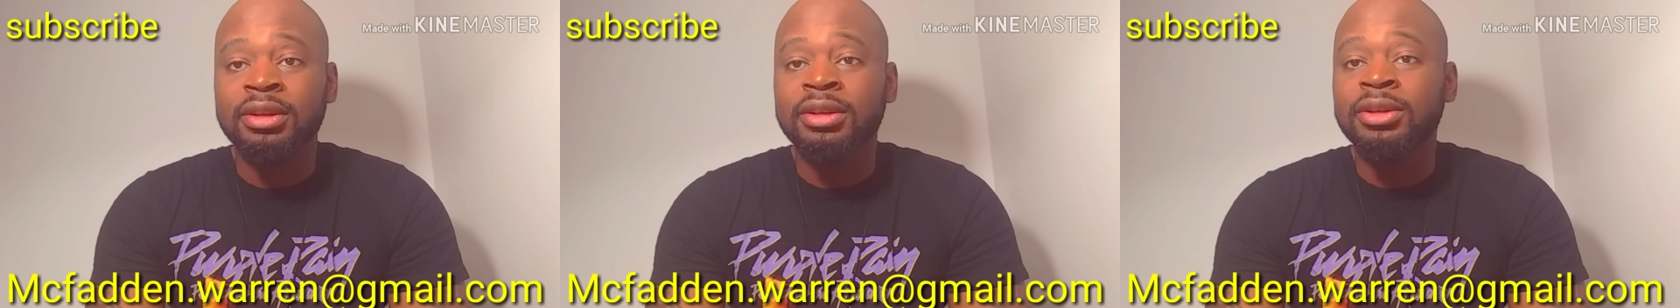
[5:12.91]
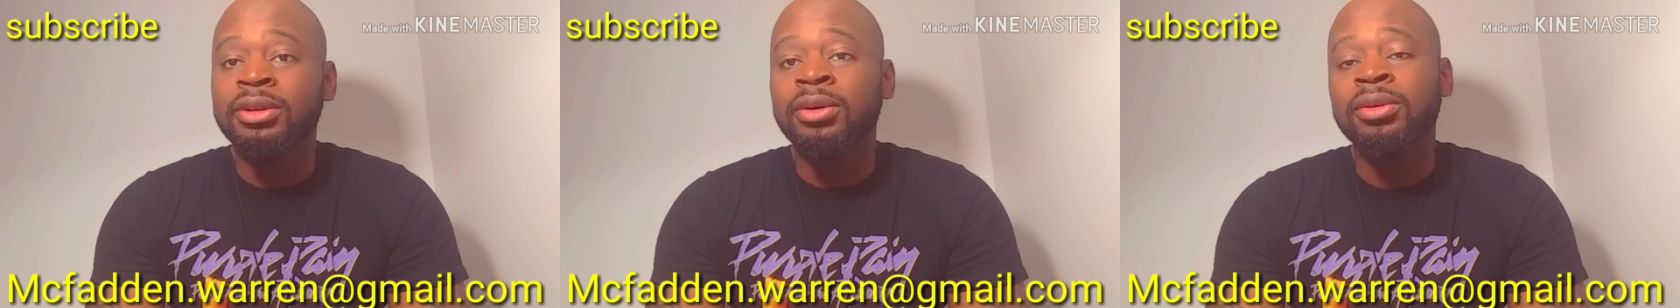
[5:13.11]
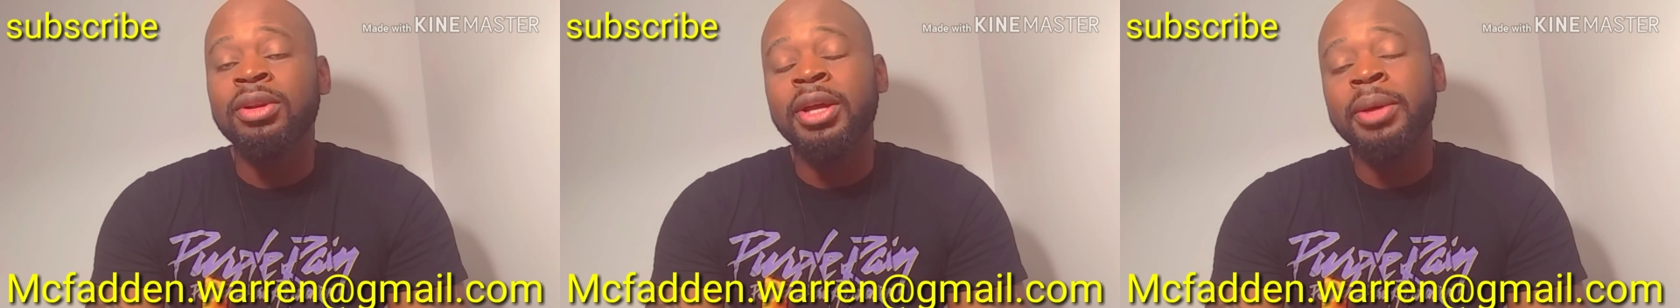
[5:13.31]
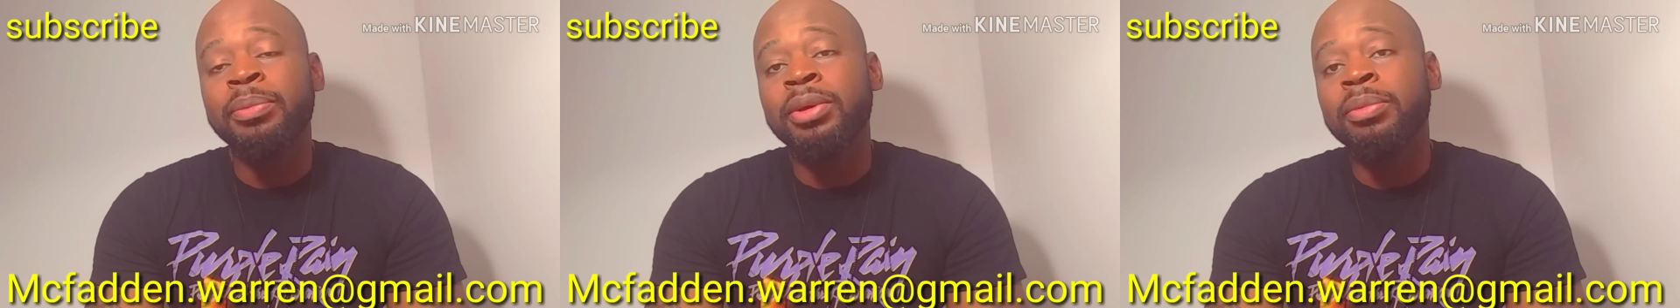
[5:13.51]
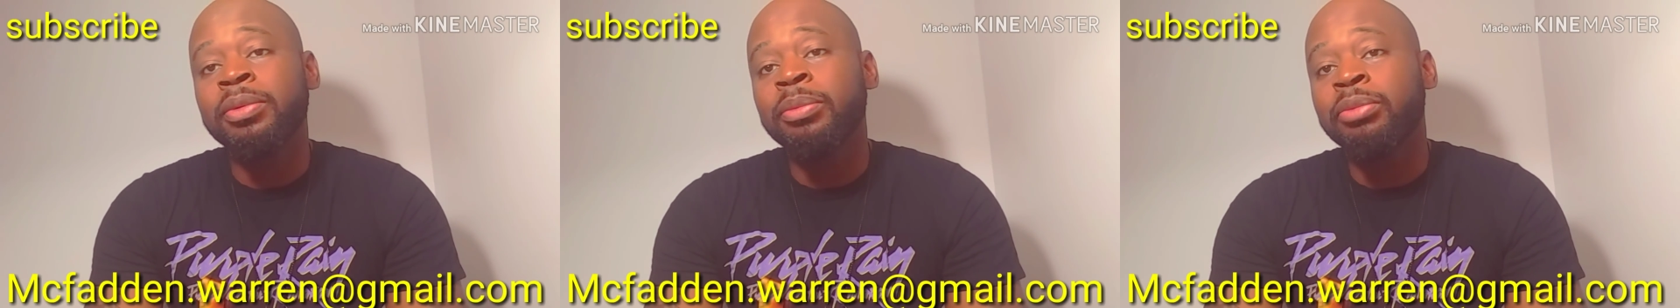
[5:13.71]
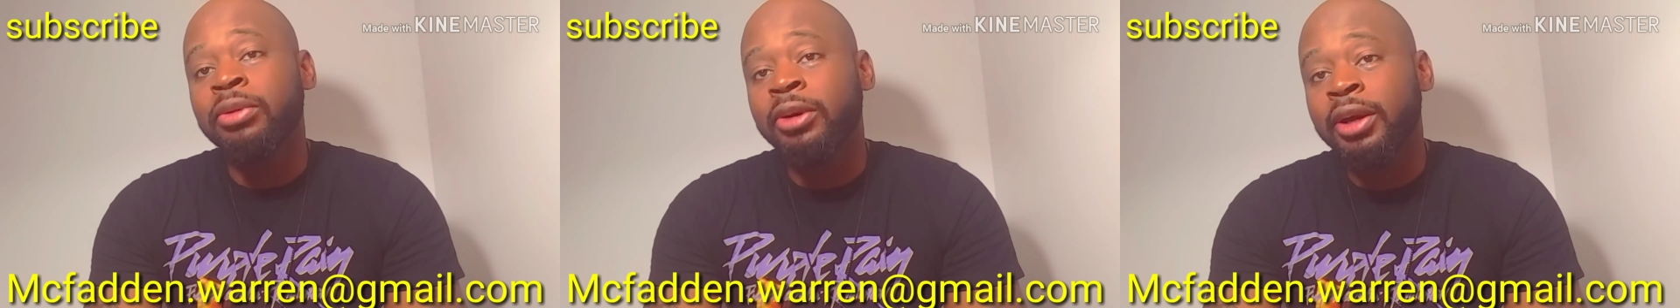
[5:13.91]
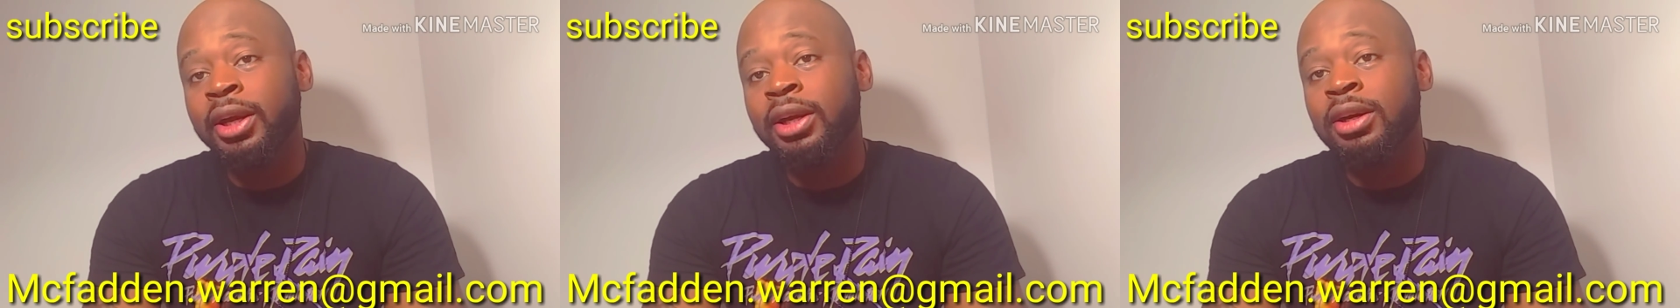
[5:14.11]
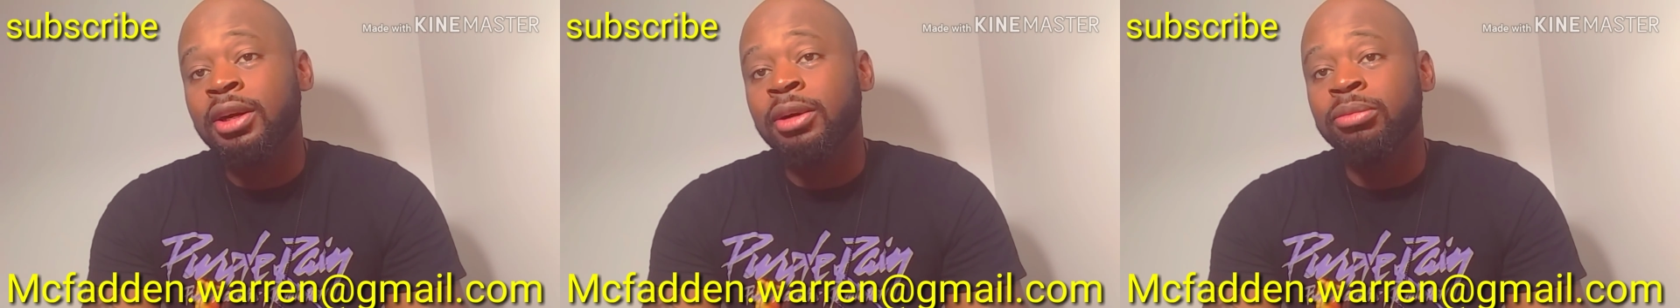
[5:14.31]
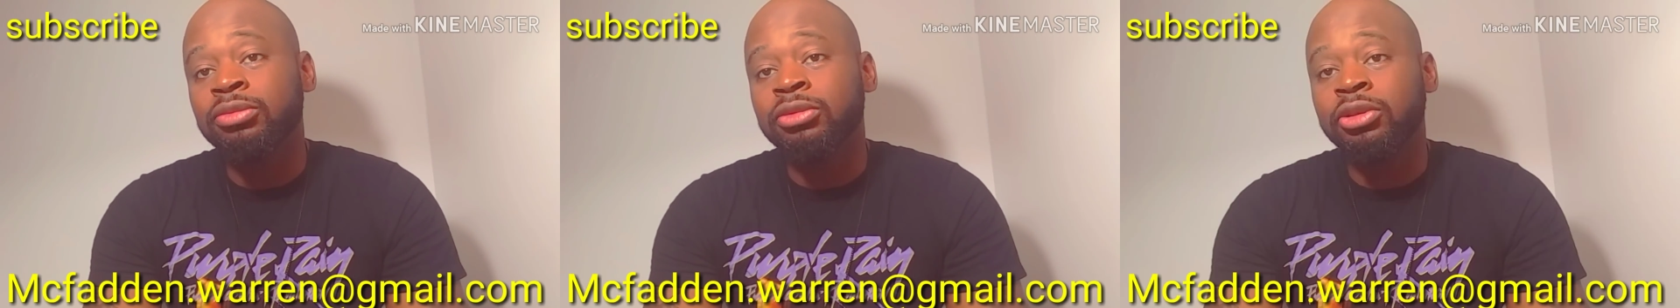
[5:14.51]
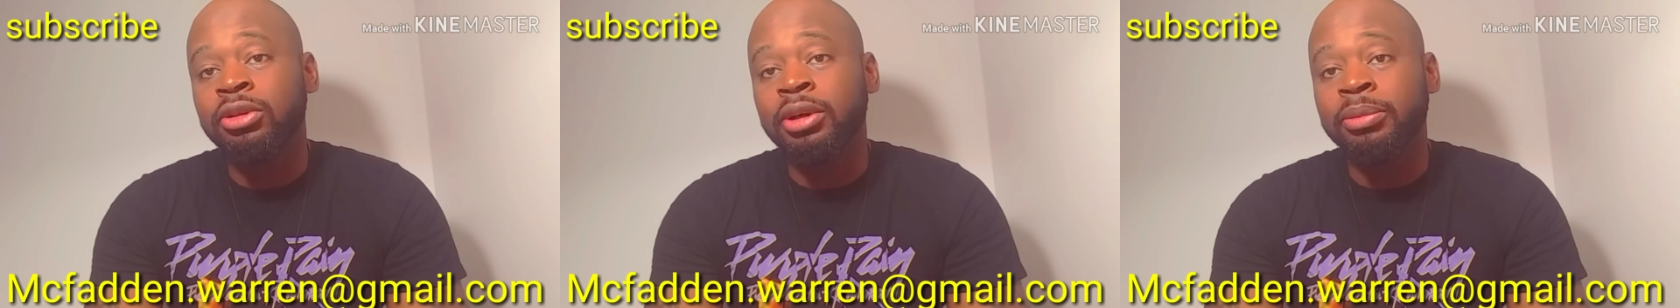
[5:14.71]
Don't let people
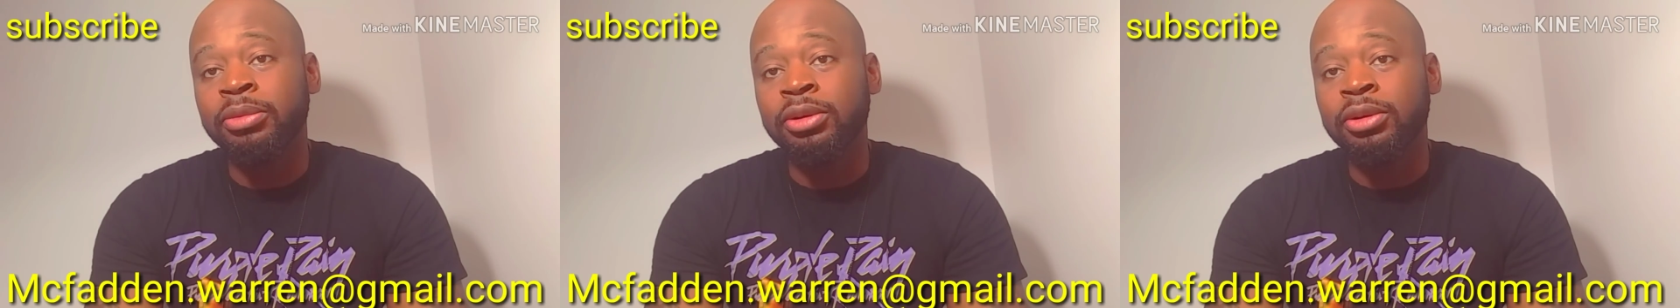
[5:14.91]
breadcrumb from